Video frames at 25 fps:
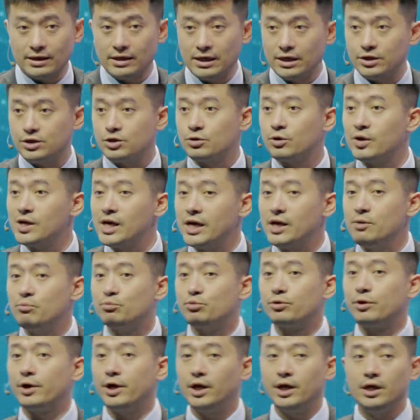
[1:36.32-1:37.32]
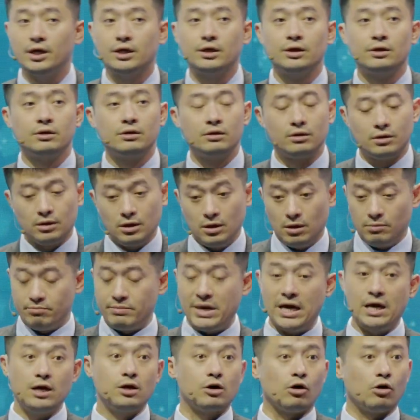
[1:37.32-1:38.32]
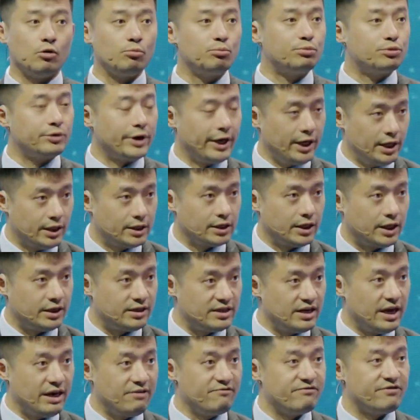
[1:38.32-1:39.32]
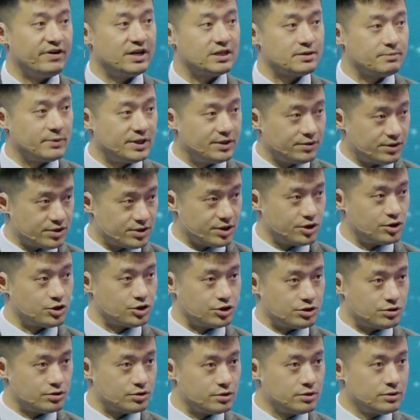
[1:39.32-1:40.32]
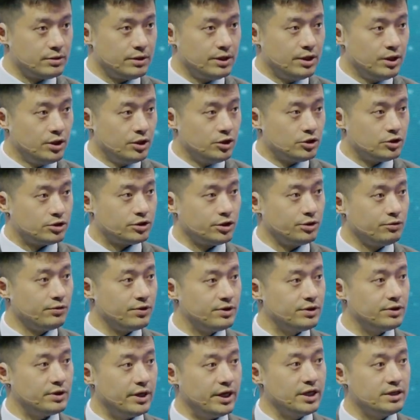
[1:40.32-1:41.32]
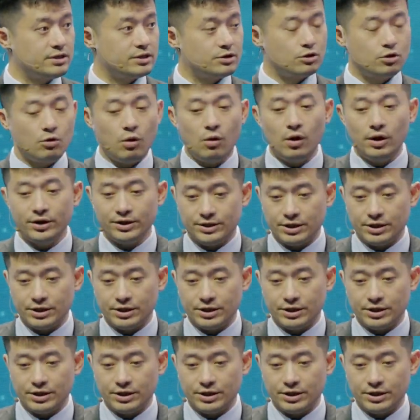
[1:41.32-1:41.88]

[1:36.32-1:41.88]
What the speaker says: literally make or break an investment decision. So it's quite